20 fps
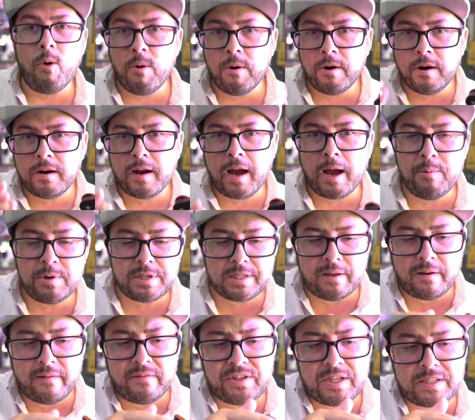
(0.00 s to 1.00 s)
or I wish
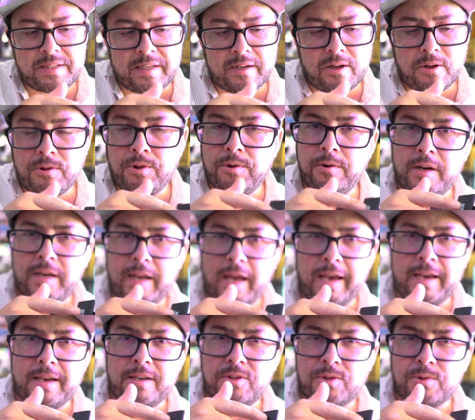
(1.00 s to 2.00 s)
they'd have just included
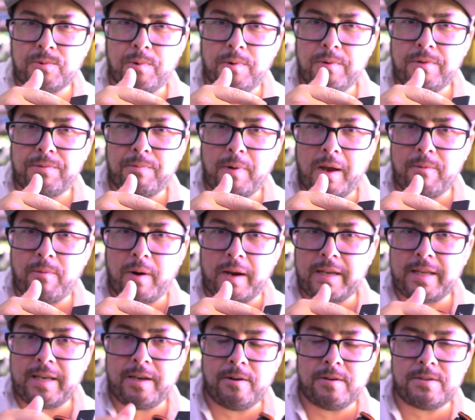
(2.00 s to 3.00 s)
a screw thread right
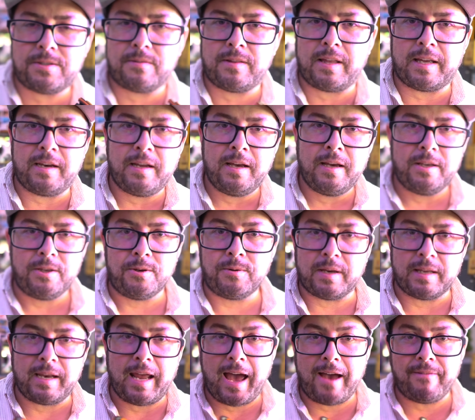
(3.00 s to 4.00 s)
here so that you
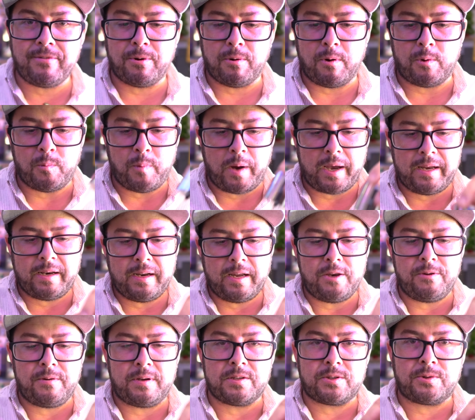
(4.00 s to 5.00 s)
can have your own weight
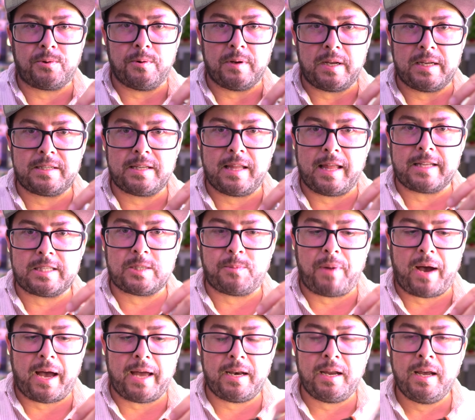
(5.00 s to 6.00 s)
and you can screw it into that
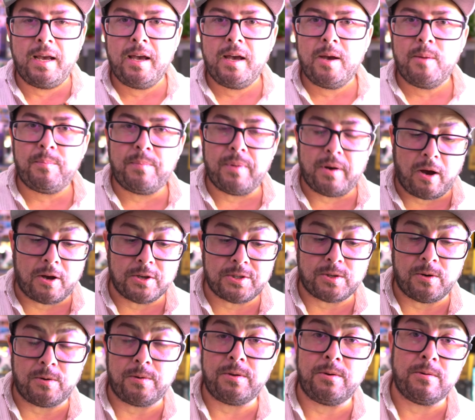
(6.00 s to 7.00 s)
spot. But
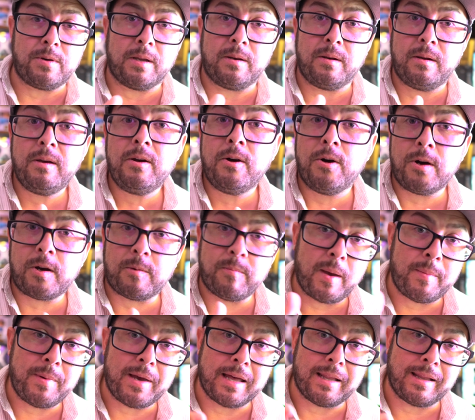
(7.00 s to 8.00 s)
also you can hook
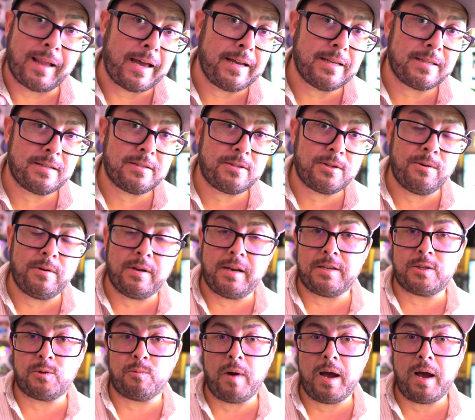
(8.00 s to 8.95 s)
maybe a light to it as